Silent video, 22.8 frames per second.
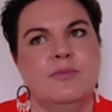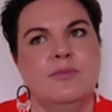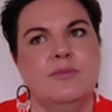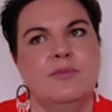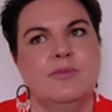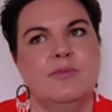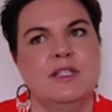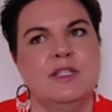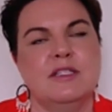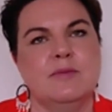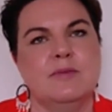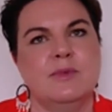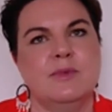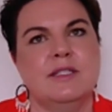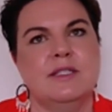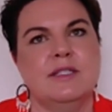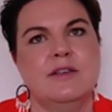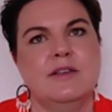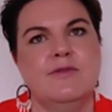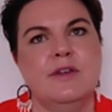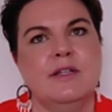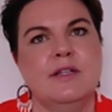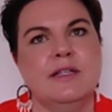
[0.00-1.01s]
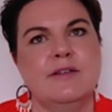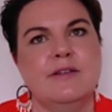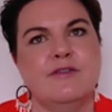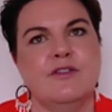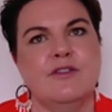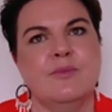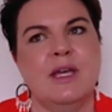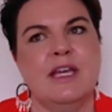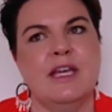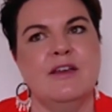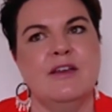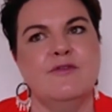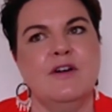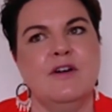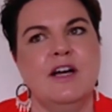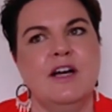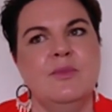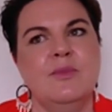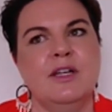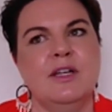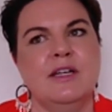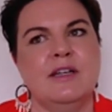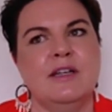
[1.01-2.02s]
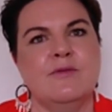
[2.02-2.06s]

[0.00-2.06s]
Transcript: but specifically for me, if I'm in an